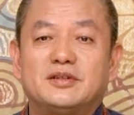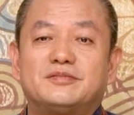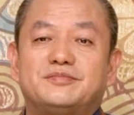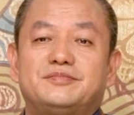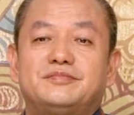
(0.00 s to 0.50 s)

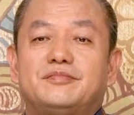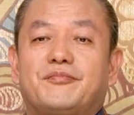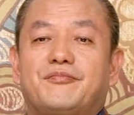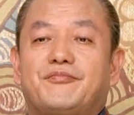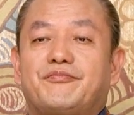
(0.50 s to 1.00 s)
Thus,
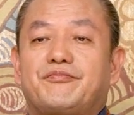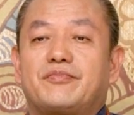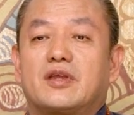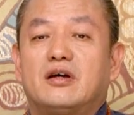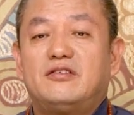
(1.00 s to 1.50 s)
it's
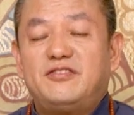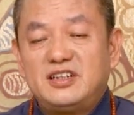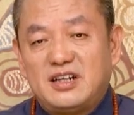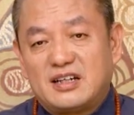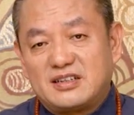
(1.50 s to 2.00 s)
best
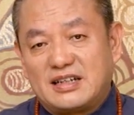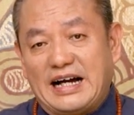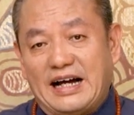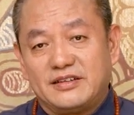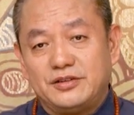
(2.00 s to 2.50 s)
to avoid
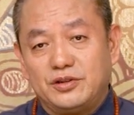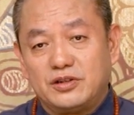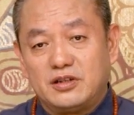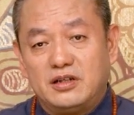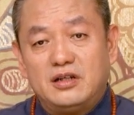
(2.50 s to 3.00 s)

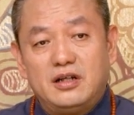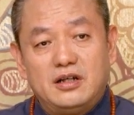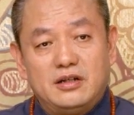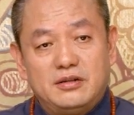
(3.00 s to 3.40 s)
fortune-telling,